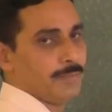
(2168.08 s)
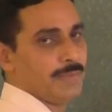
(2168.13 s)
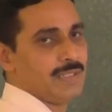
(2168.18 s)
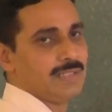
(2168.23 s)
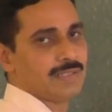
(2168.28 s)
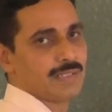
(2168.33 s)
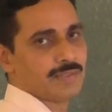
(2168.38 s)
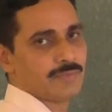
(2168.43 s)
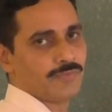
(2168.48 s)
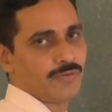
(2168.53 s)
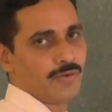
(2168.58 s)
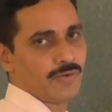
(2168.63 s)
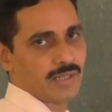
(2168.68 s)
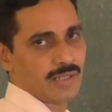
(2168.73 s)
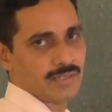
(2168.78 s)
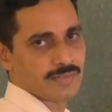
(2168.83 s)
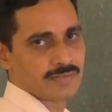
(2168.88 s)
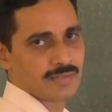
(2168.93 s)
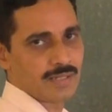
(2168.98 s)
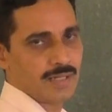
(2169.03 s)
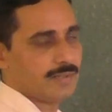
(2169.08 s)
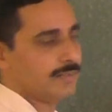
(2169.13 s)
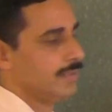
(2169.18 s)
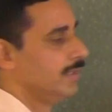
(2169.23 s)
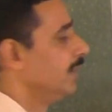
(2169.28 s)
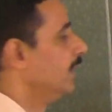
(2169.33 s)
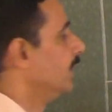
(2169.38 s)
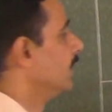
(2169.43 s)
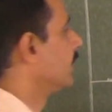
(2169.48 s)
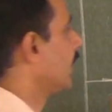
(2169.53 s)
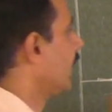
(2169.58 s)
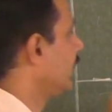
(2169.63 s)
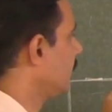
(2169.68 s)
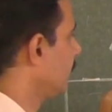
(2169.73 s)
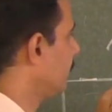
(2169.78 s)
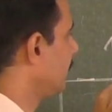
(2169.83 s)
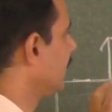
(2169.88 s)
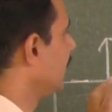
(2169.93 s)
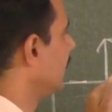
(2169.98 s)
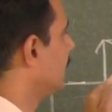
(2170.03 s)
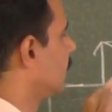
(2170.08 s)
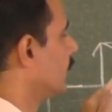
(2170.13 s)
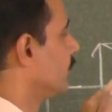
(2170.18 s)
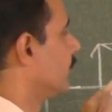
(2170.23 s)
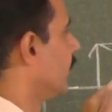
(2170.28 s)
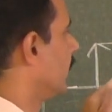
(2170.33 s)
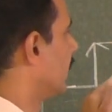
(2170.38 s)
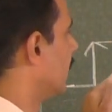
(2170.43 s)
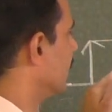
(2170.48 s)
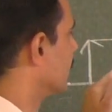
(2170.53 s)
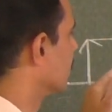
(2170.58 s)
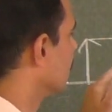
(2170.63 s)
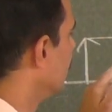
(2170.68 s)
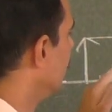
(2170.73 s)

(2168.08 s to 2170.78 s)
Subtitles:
meet at focus, right? Try to bring it to focus.